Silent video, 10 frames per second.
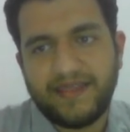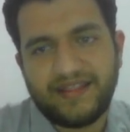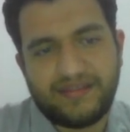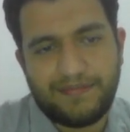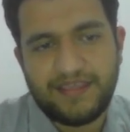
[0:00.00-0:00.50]

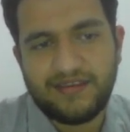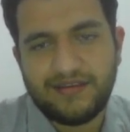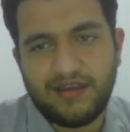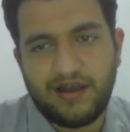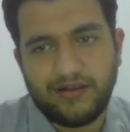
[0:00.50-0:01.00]
That's
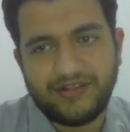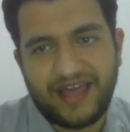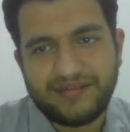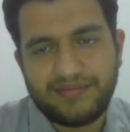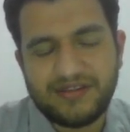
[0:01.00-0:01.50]
something I could
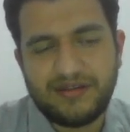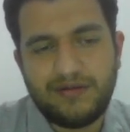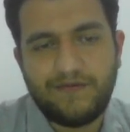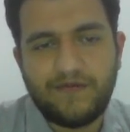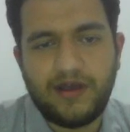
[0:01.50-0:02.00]
ask
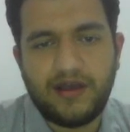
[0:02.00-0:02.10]
myself.